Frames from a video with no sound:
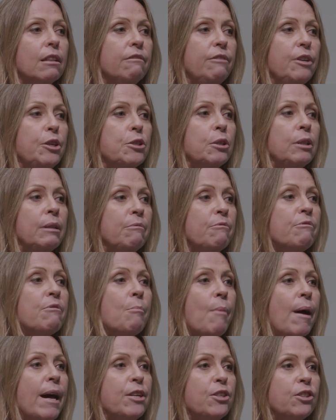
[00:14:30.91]
the visual
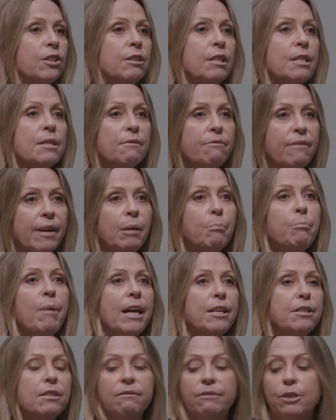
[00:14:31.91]
information that's fed
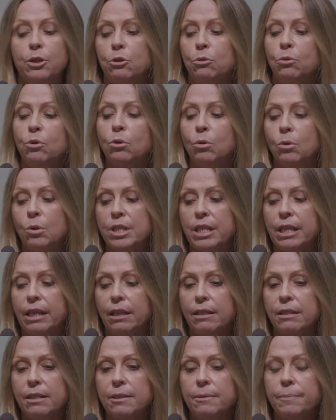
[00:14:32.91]
back to visual
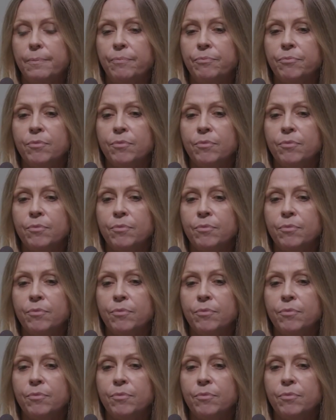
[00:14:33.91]
cortex.